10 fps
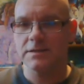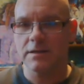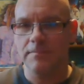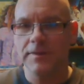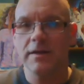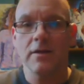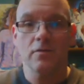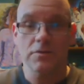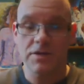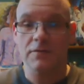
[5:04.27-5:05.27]
skill
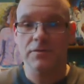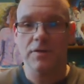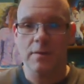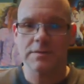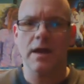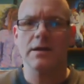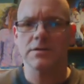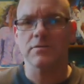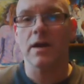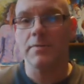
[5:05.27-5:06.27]
or check for traps. I'm going to
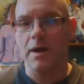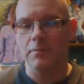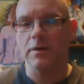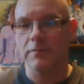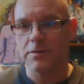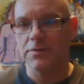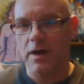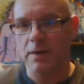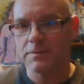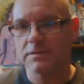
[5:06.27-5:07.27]
describe how I'm looking for the
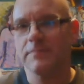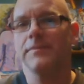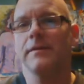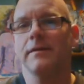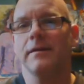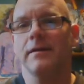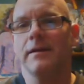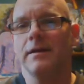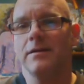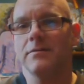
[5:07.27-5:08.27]
traps.
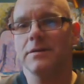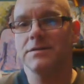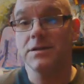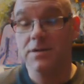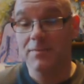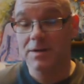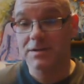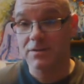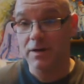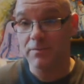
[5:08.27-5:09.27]
And, CJ makes
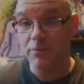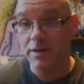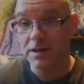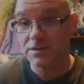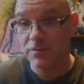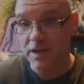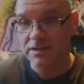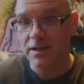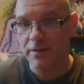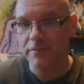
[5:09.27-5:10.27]
this great point.
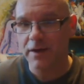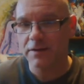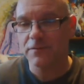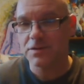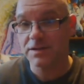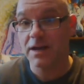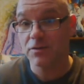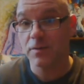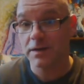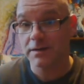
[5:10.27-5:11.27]
That's a lot of fun the first 10
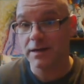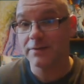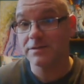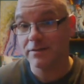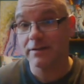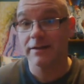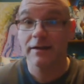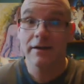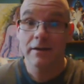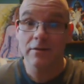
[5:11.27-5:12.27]
or 20 times. And you're like,
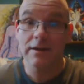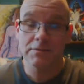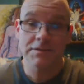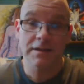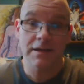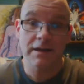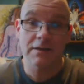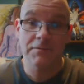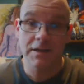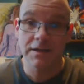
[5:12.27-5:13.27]
okay, well, this is getting
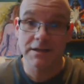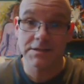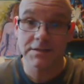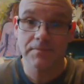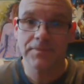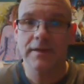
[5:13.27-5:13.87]
kind of tedious.